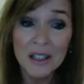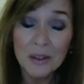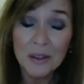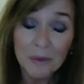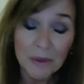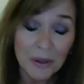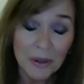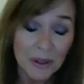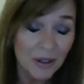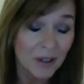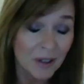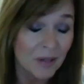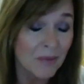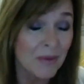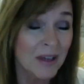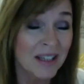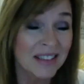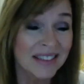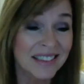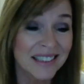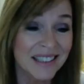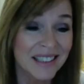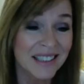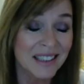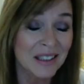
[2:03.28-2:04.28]
with your
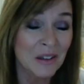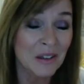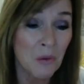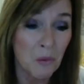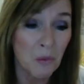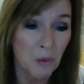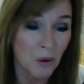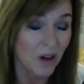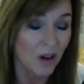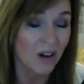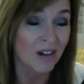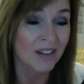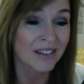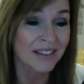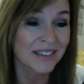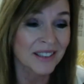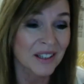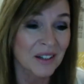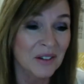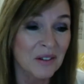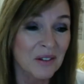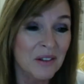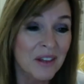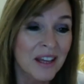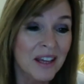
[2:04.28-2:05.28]
amazing work.
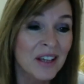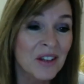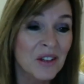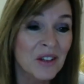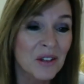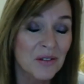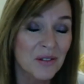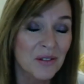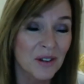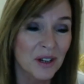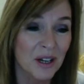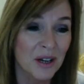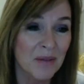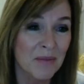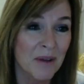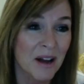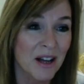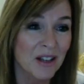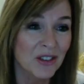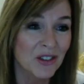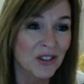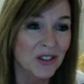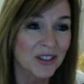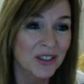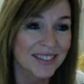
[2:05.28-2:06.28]
So thank you very
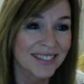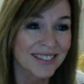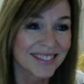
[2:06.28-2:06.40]
much.